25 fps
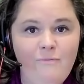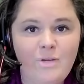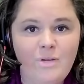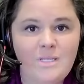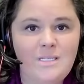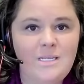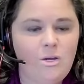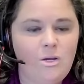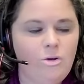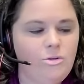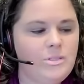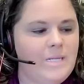
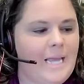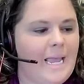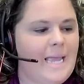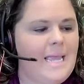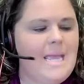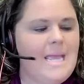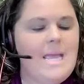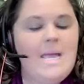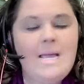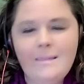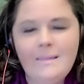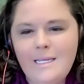single day.
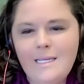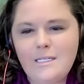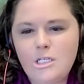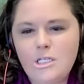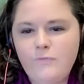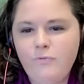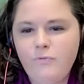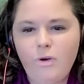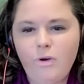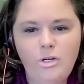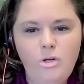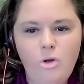This is
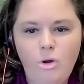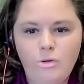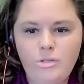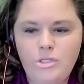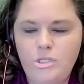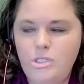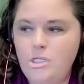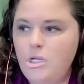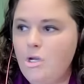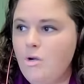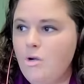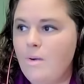for
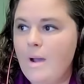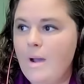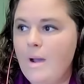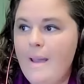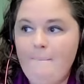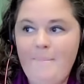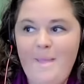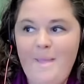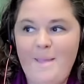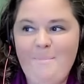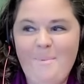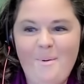adults too.
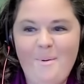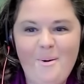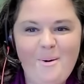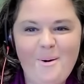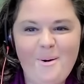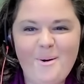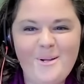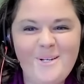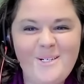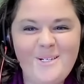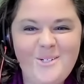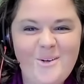
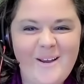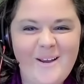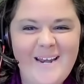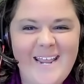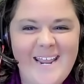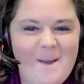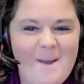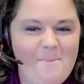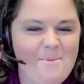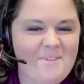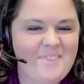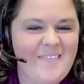People join
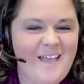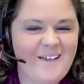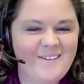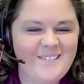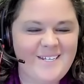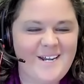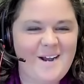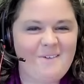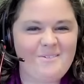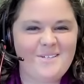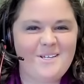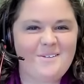in on
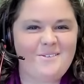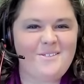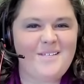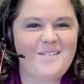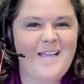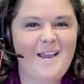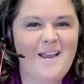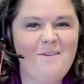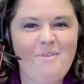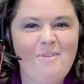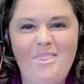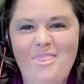1,000 hours
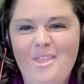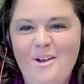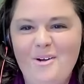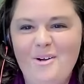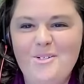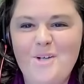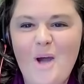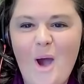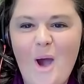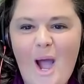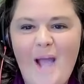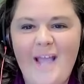outside with their
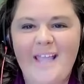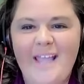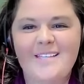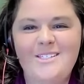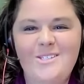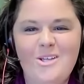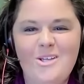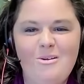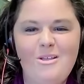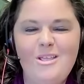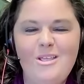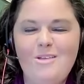dog.
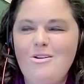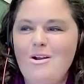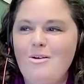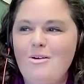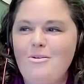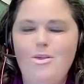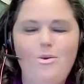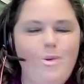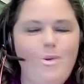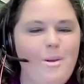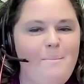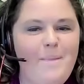So you
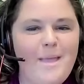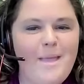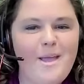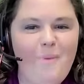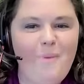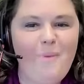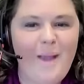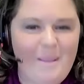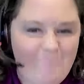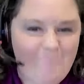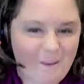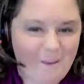don't, you could be a
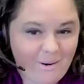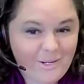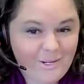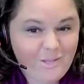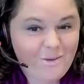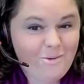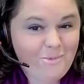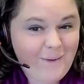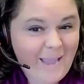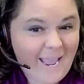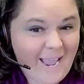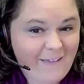grandparent.
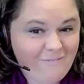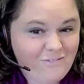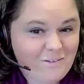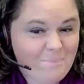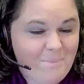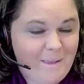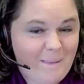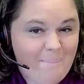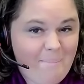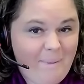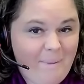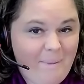You don't have to
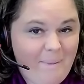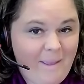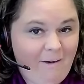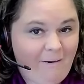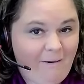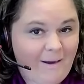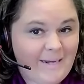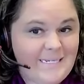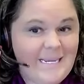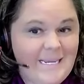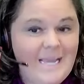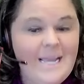be a
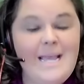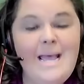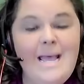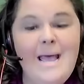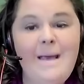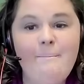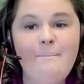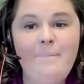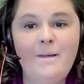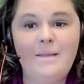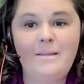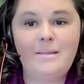parent.
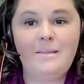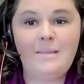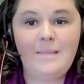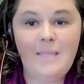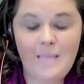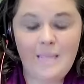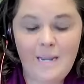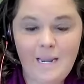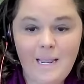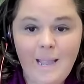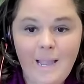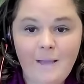But
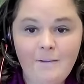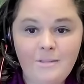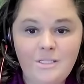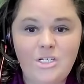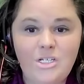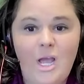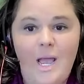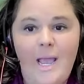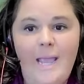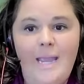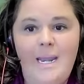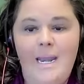getting
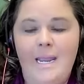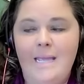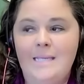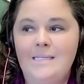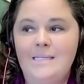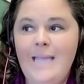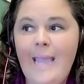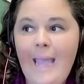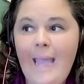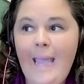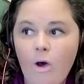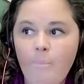outside is
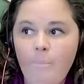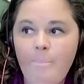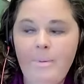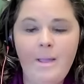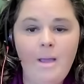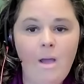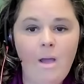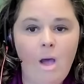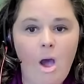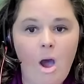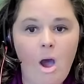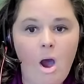
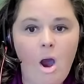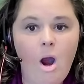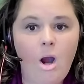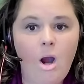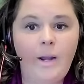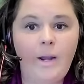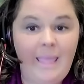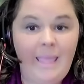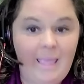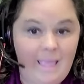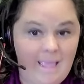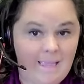helping our
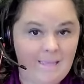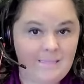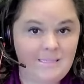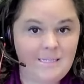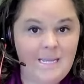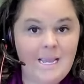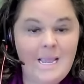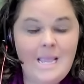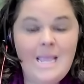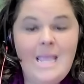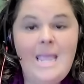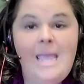kids
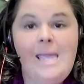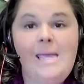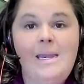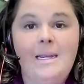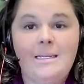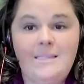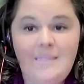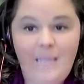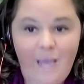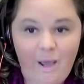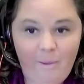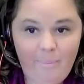and
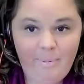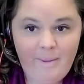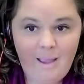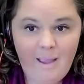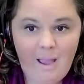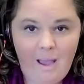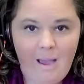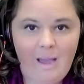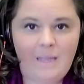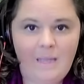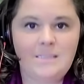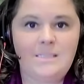it's helping
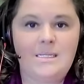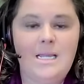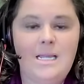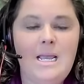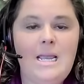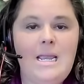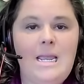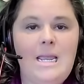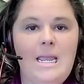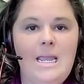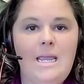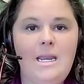us
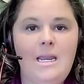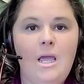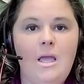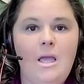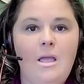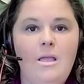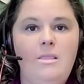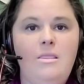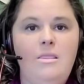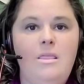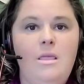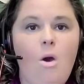in
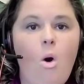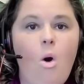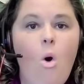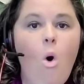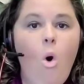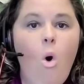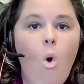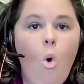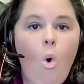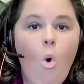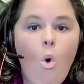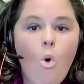the
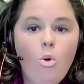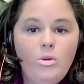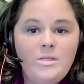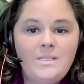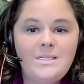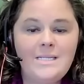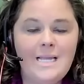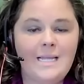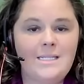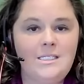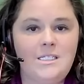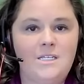whole
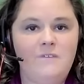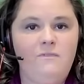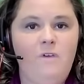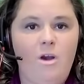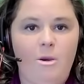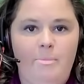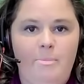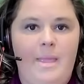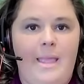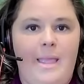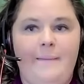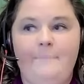sense of
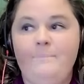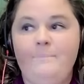our being.